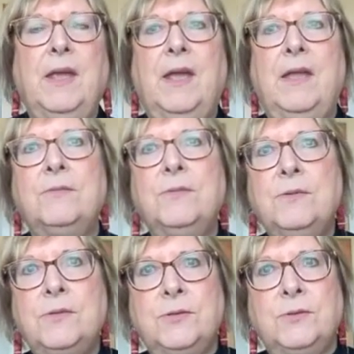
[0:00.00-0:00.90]
And the
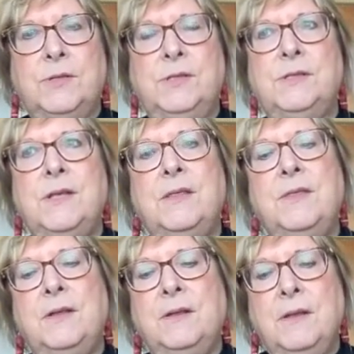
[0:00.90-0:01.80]
root source is that
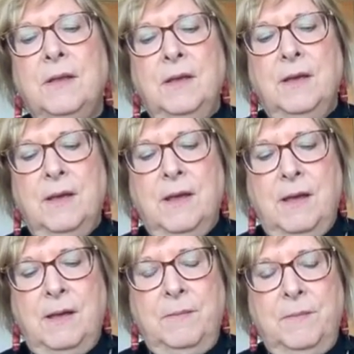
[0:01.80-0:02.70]
the
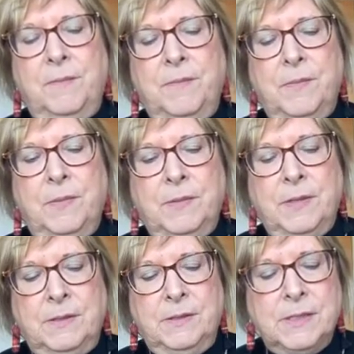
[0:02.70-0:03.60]
um,
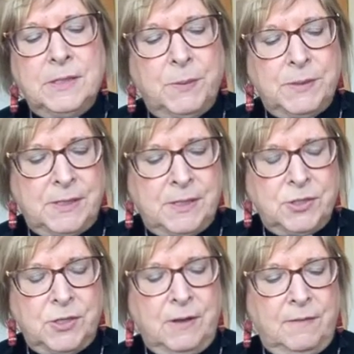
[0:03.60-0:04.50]
the
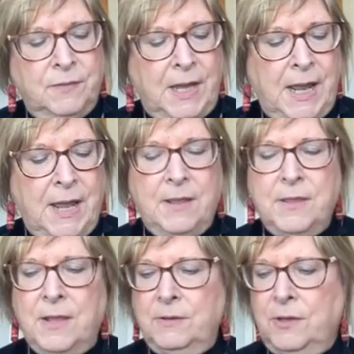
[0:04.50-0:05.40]
disposition of land,
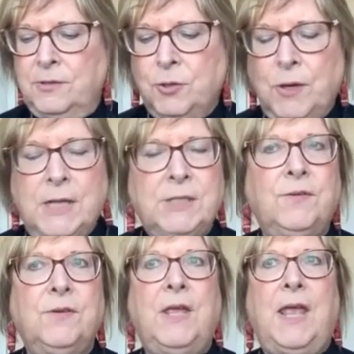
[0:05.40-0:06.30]
the, the
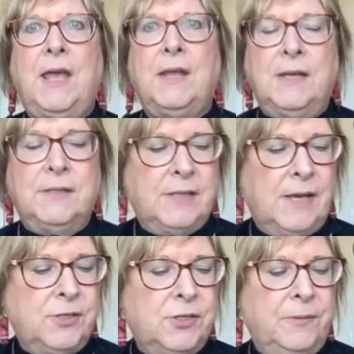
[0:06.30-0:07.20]
transfer, the
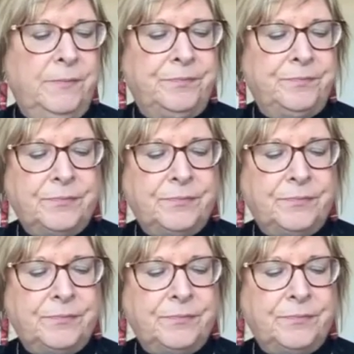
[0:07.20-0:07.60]
annexation